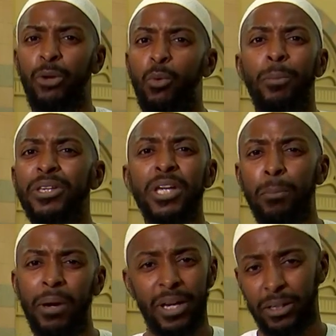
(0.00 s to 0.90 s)
"Waman
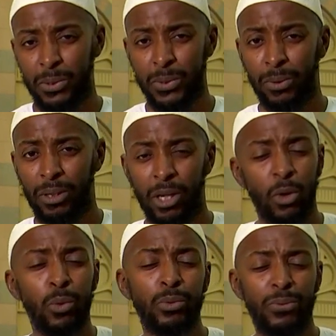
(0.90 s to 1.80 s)
yaba ya Rasulullah?"
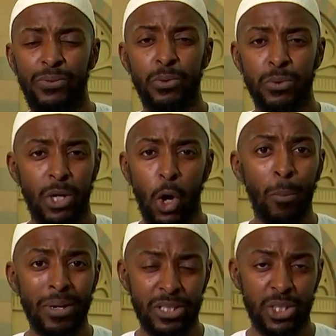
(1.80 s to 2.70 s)
Who would refuse, O
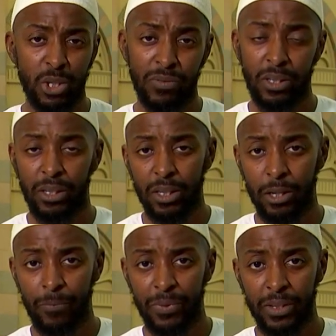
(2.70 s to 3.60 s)
Messenger of Allah?